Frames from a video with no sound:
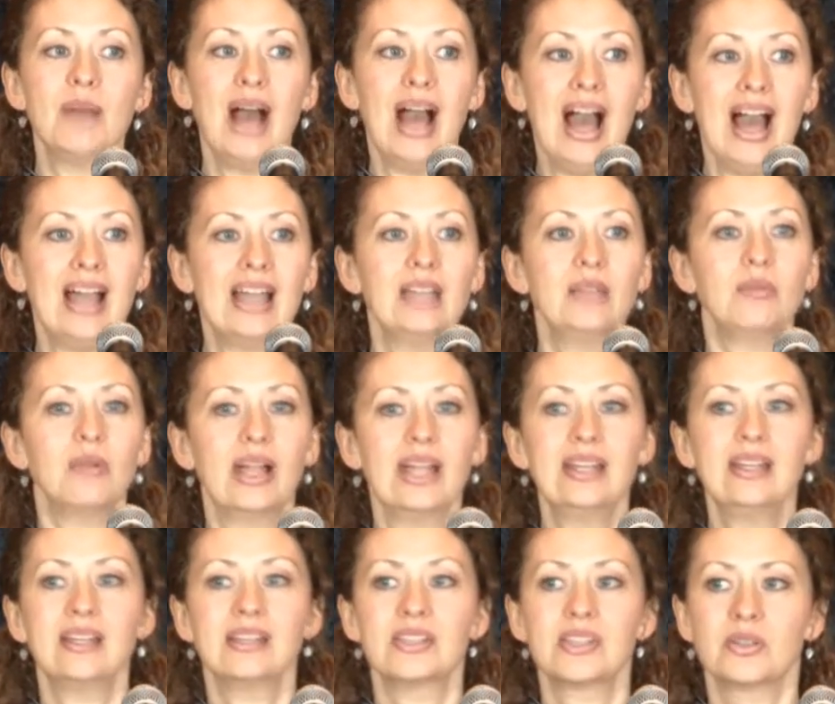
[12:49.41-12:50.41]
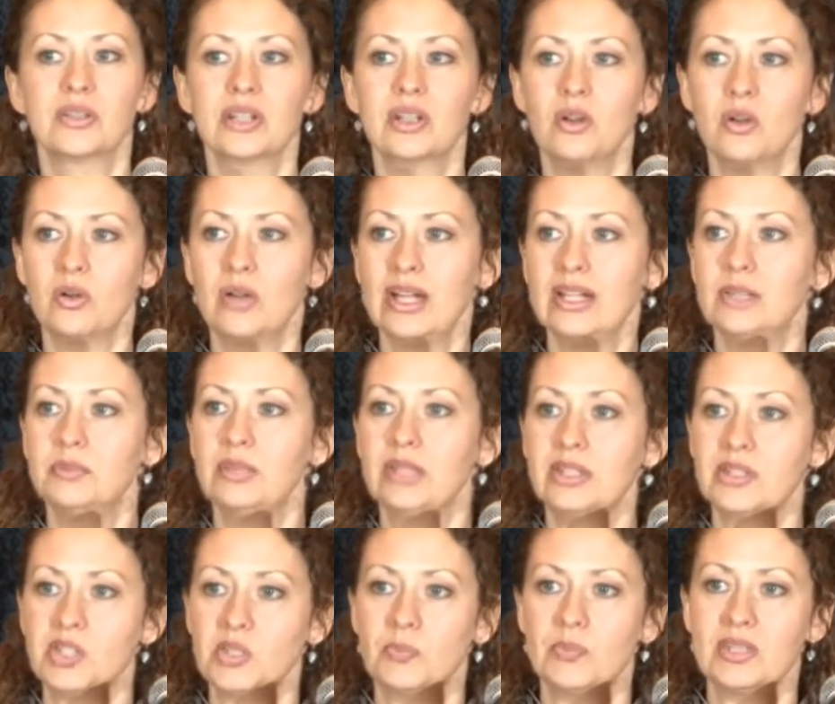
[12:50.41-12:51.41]
Baha'i writings are
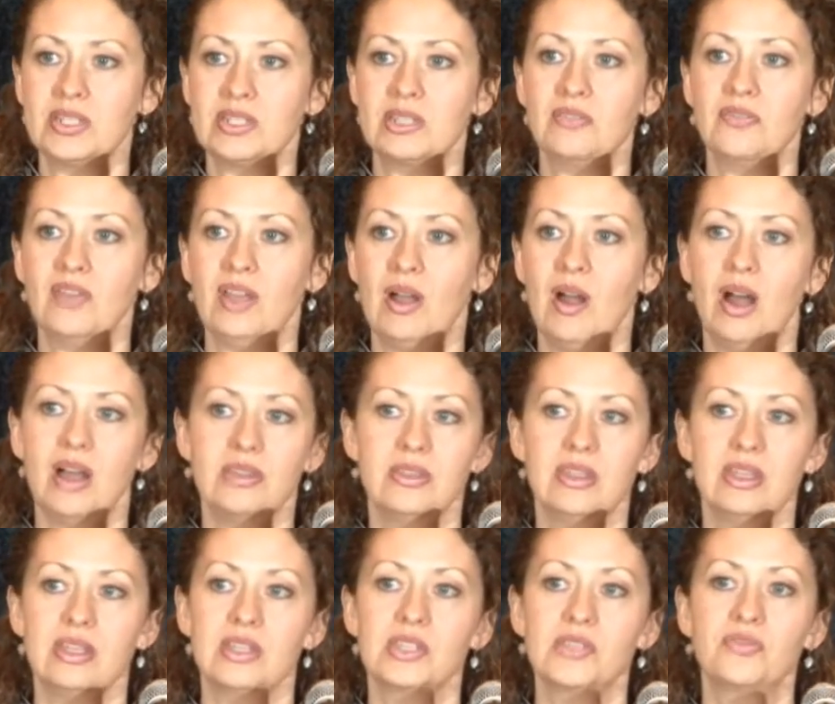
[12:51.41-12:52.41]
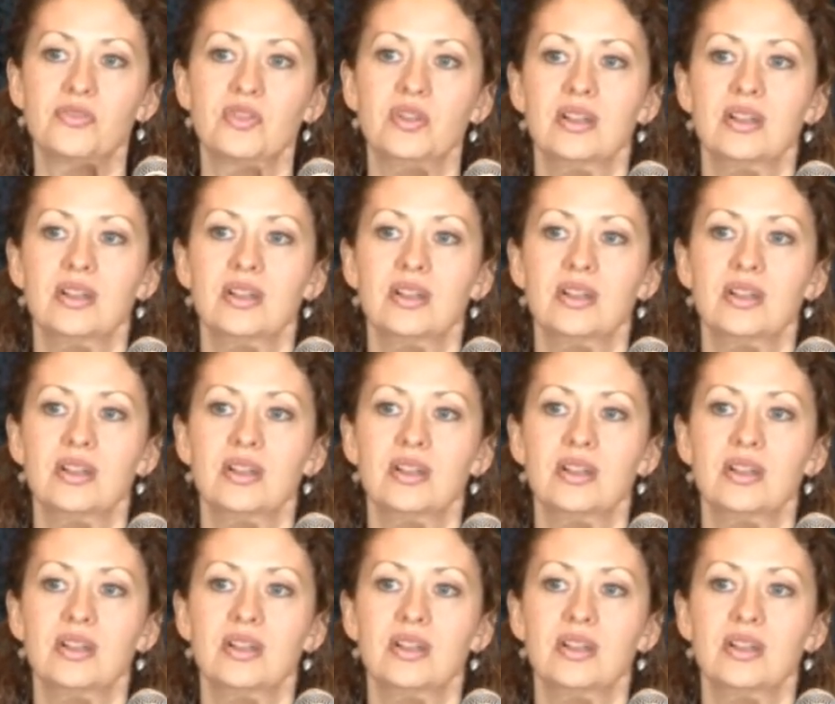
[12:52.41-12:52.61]
incredibly specific on this.